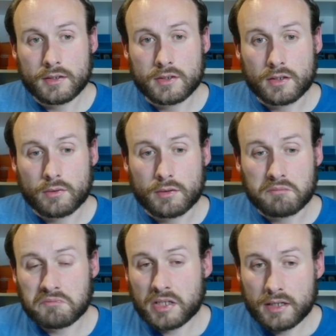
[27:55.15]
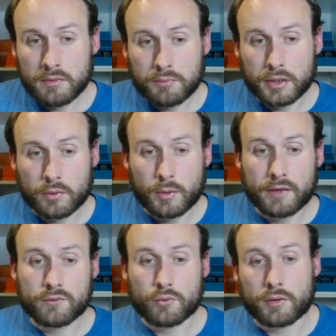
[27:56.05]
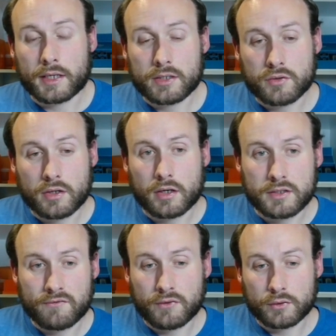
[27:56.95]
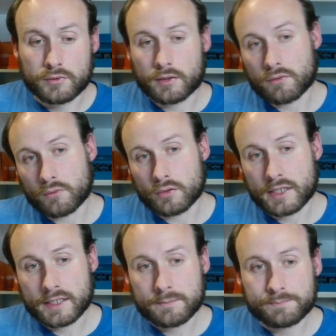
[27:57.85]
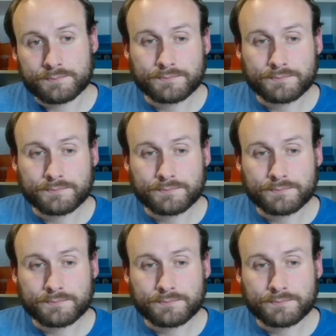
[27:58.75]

So pretty good way of drawing extra cards and filtering through your deck.